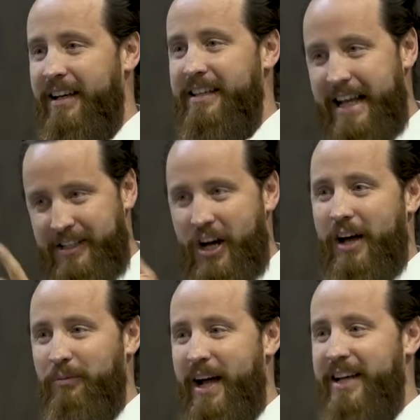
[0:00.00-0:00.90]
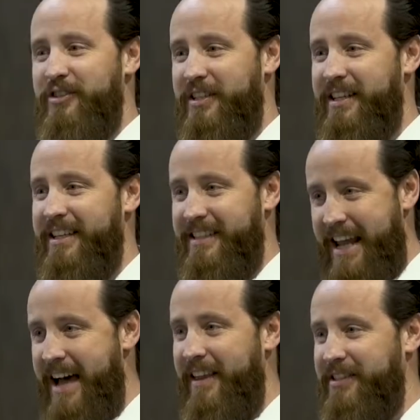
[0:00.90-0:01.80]
"Is that Todd White?" She says,
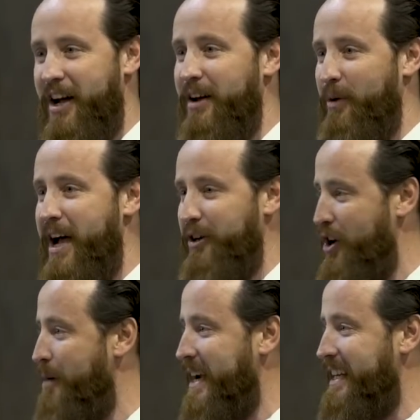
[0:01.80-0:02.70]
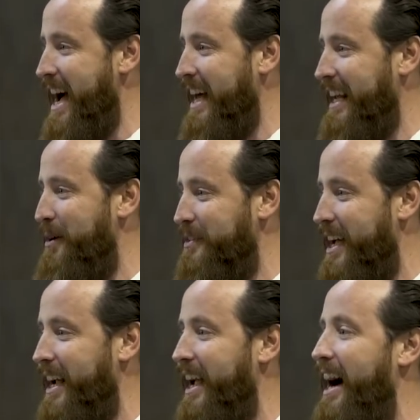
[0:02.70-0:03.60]
"Yeah, that's Todd White. You know my dad?" I was
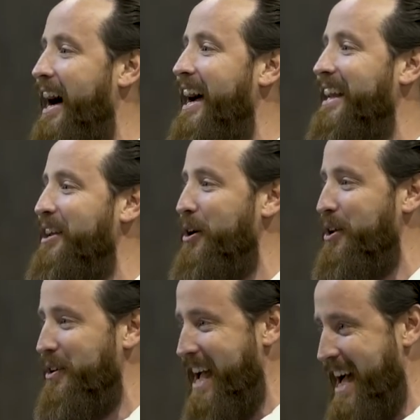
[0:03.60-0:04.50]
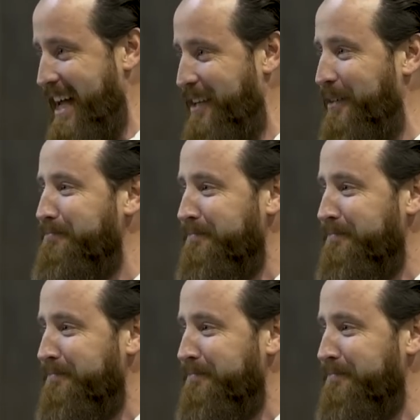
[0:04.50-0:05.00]
like, "I know your dad."